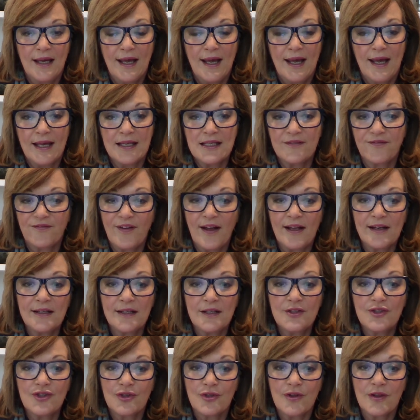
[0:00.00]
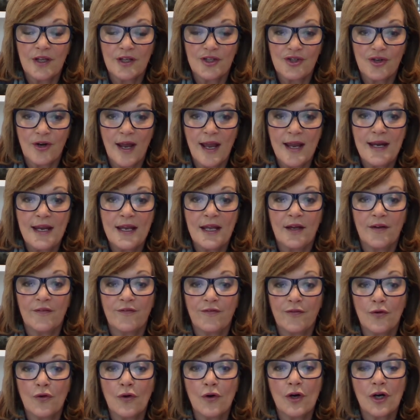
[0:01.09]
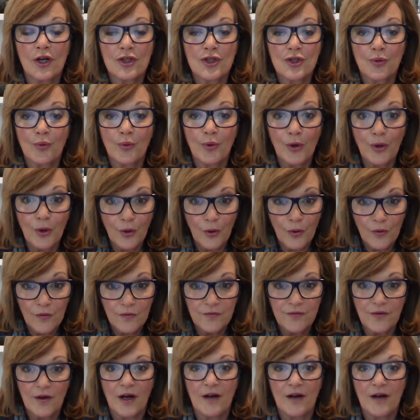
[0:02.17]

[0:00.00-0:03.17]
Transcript: has funded the training for 12